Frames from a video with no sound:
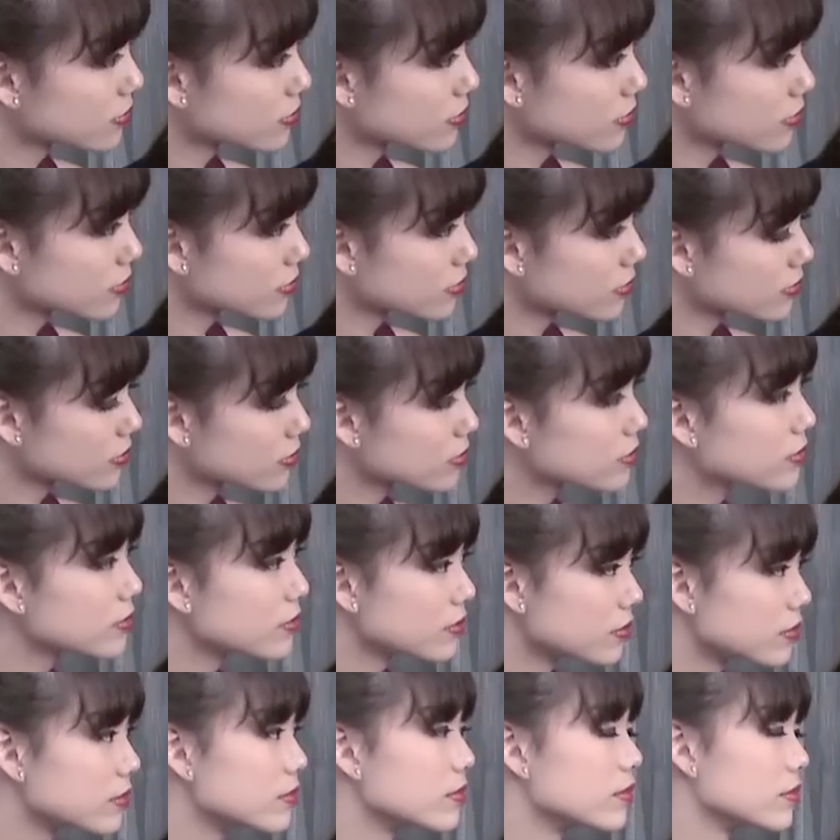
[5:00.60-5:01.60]

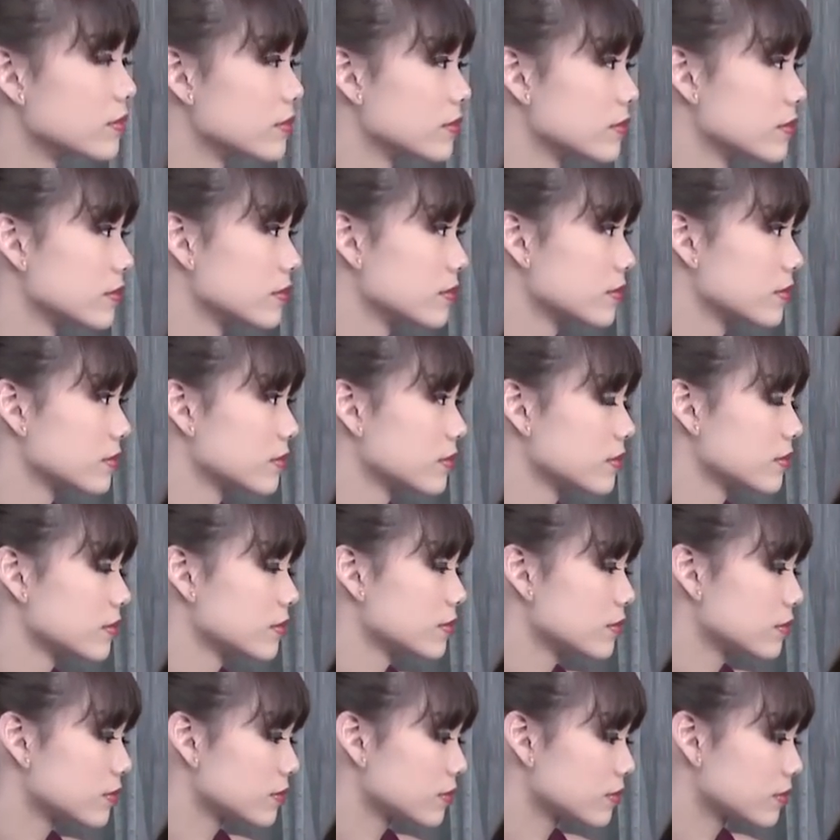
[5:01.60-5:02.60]

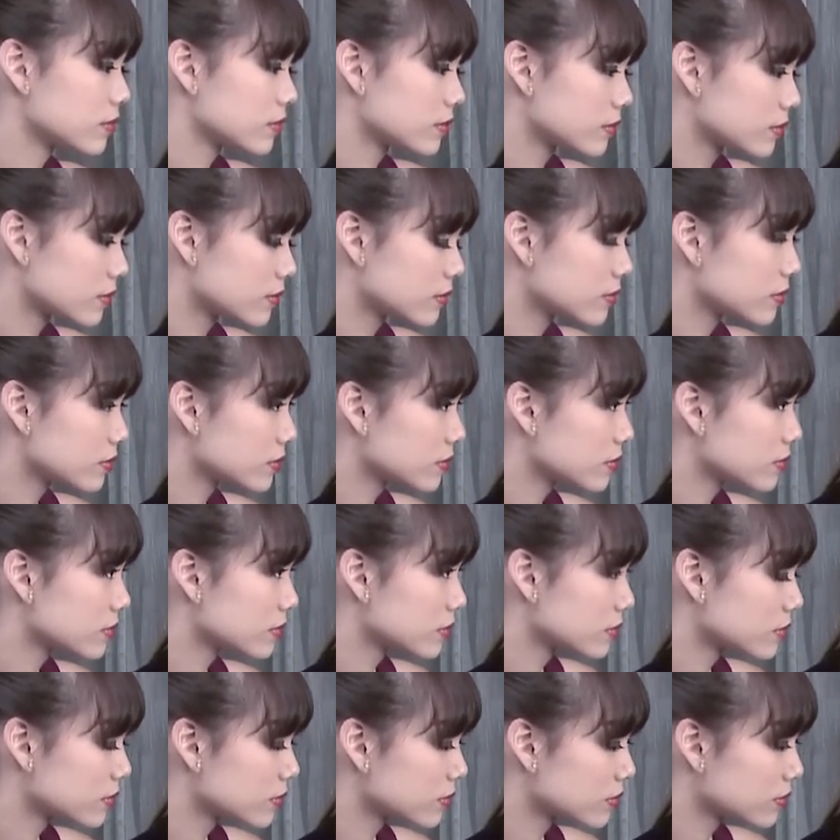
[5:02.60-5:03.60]

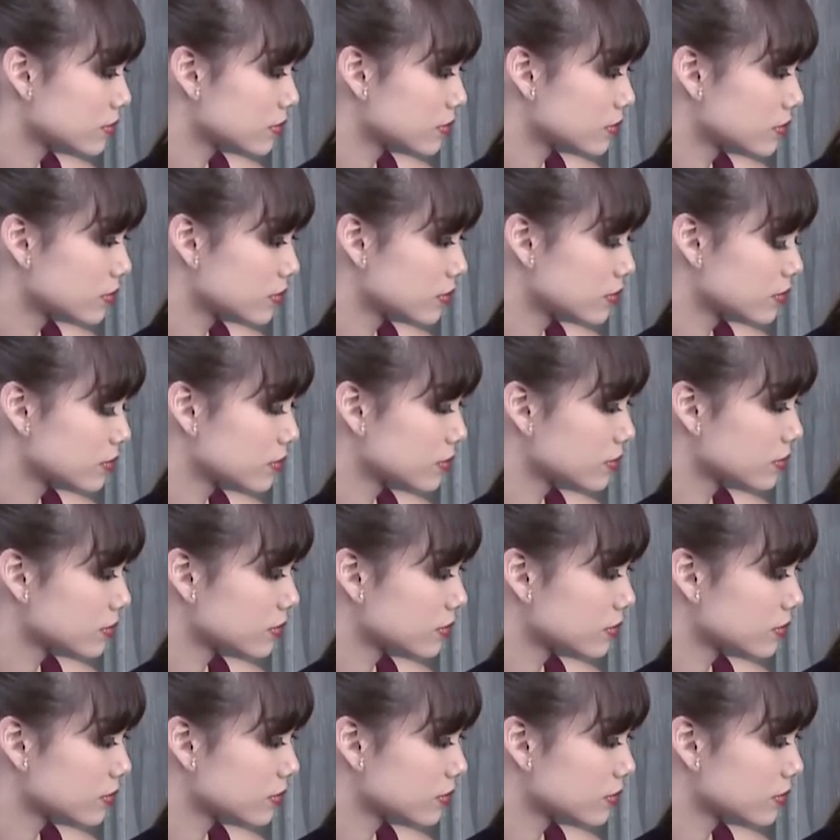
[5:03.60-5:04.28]
(not speaking)